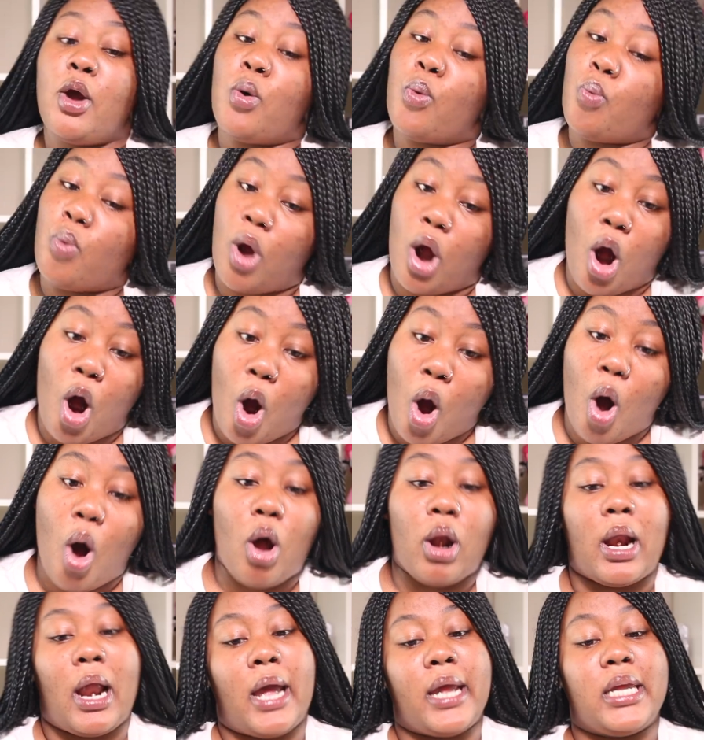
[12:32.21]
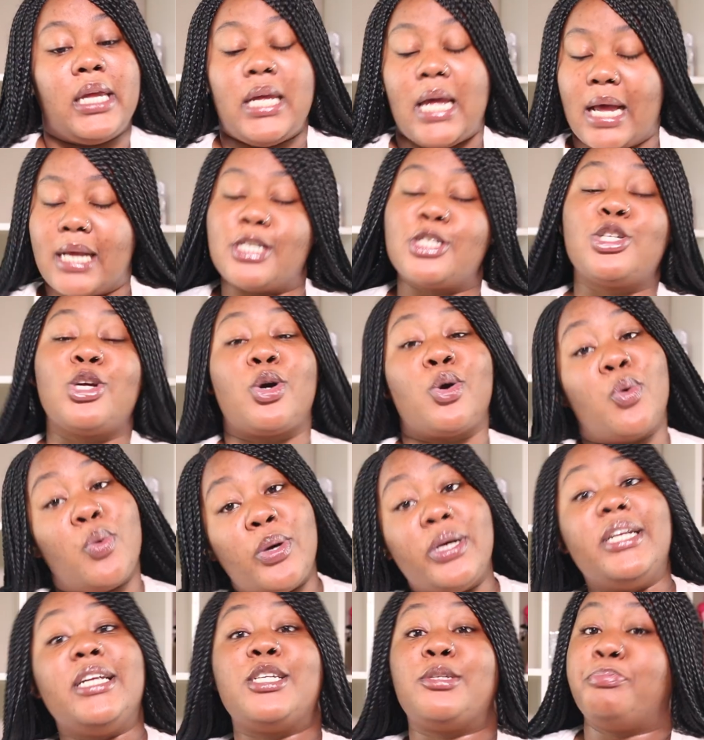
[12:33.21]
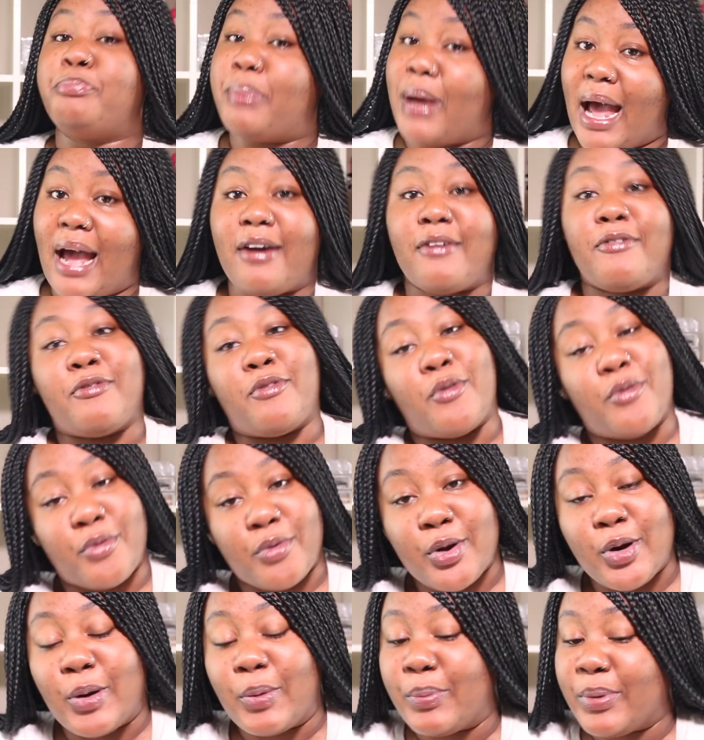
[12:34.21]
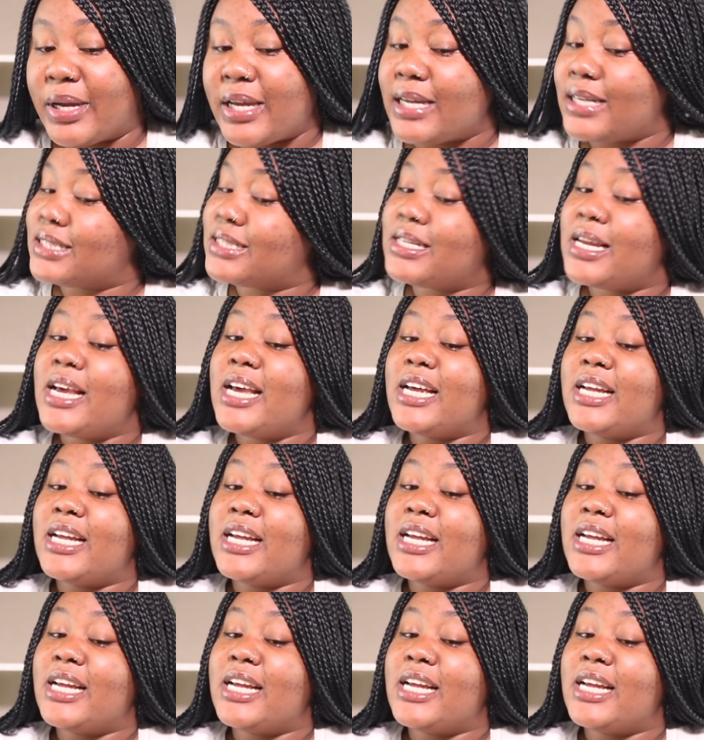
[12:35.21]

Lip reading: we're all like, yes, the queen is back for real, because